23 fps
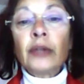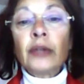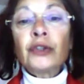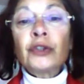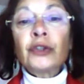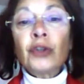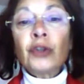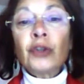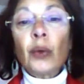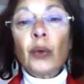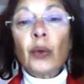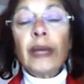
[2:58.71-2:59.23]

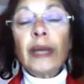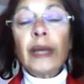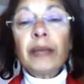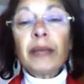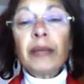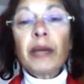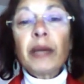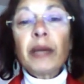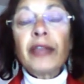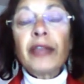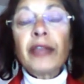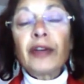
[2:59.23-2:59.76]
So in
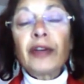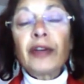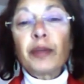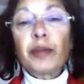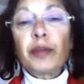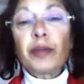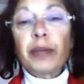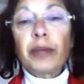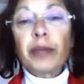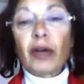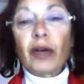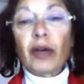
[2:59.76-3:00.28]
my
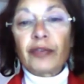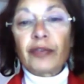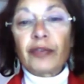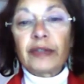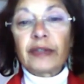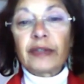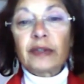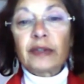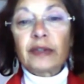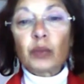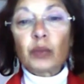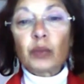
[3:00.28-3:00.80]
therapy
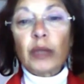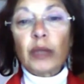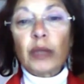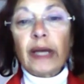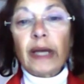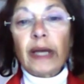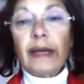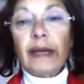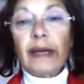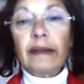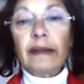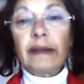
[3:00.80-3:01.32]
office, what
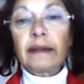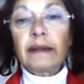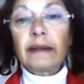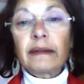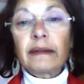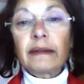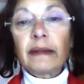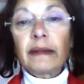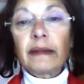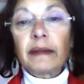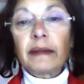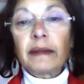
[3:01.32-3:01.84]
I
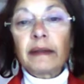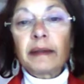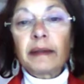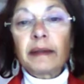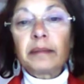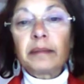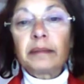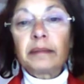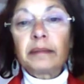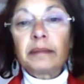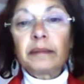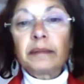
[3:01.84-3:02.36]

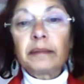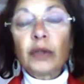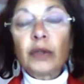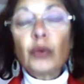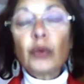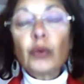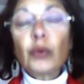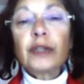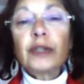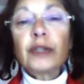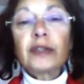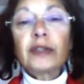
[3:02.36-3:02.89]
um,
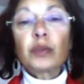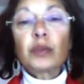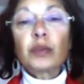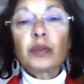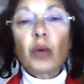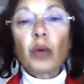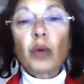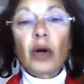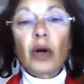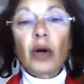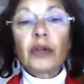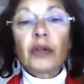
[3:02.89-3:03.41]
noticed
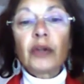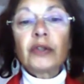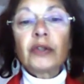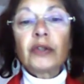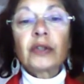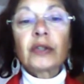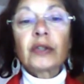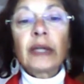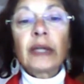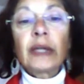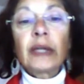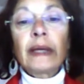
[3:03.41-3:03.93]

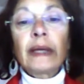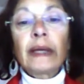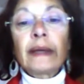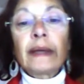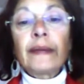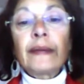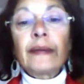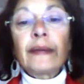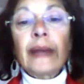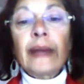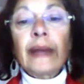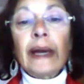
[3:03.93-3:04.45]
was
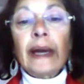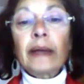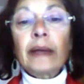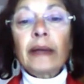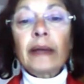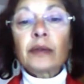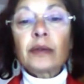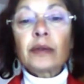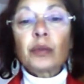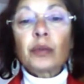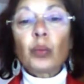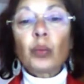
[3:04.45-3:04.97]
that
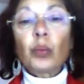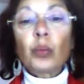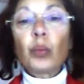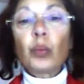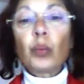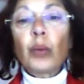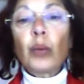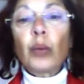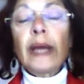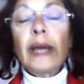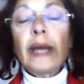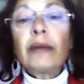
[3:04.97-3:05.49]

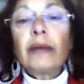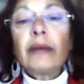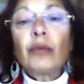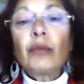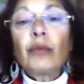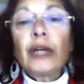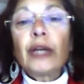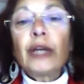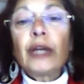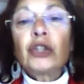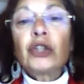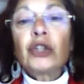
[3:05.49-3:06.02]
when
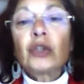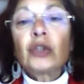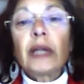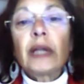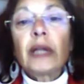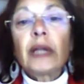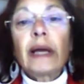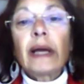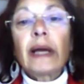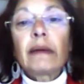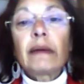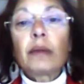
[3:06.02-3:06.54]
Rachel
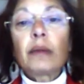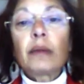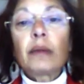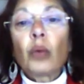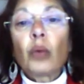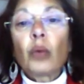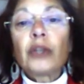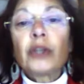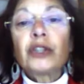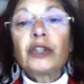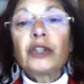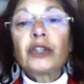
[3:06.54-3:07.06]

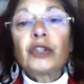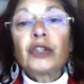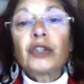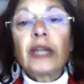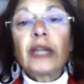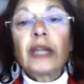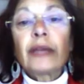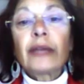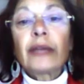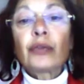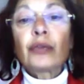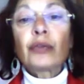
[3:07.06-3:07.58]
wanted to
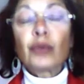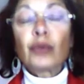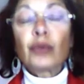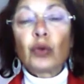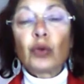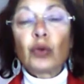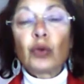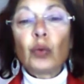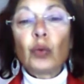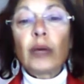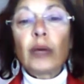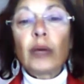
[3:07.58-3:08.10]
get
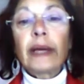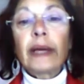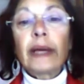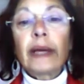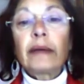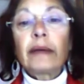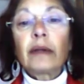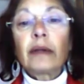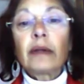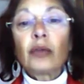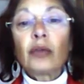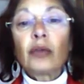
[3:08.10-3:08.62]
through
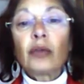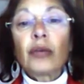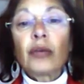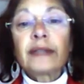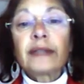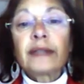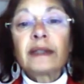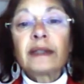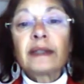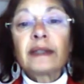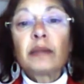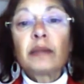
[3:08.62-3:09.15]
and
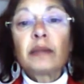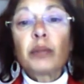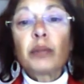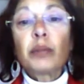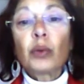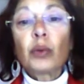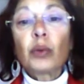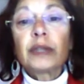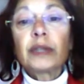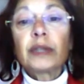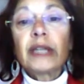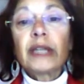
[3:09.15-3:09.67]
address an
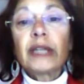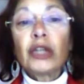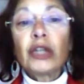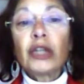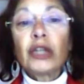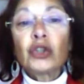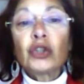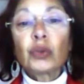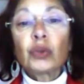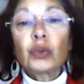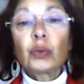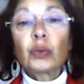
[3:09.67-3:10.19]
important
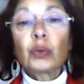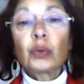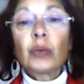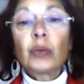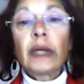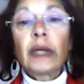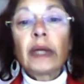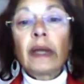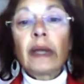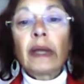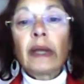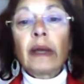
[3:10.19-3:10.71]
issue,
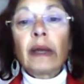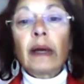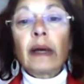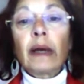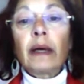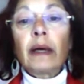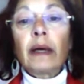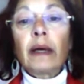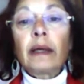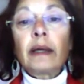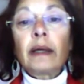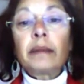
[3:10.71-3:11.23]

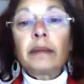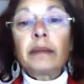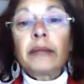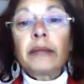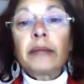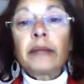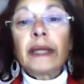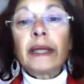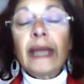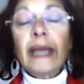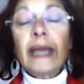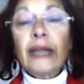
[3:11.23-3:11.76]
um,
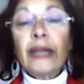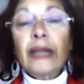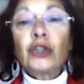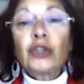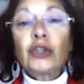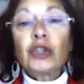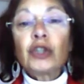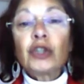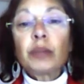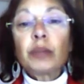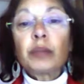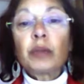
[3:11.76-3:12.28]
again,
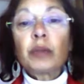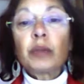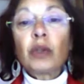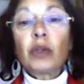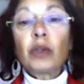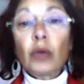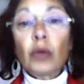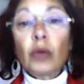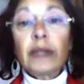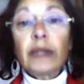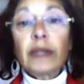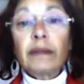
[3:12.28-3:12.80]
she would
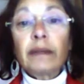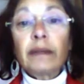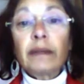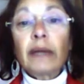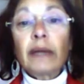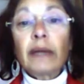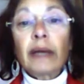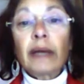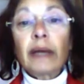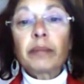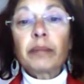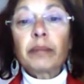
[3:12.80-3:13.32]
look at,
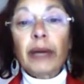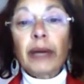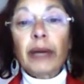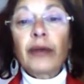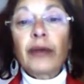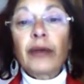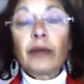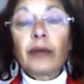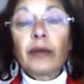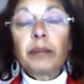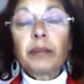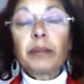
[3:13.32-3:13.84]
at
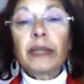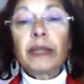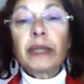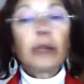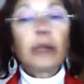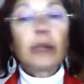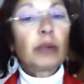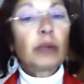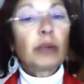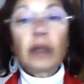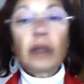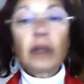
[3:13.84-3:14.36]
Byron, but he
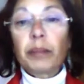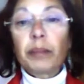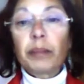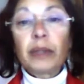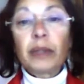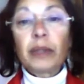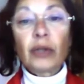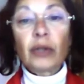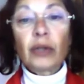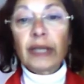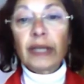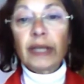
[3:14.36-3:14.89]
would not
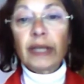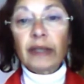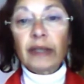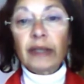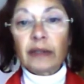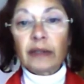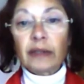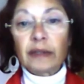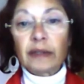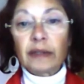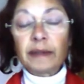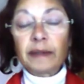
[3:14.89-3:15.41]
be looking at
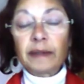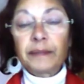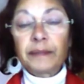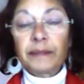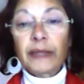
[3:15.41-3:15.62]
her.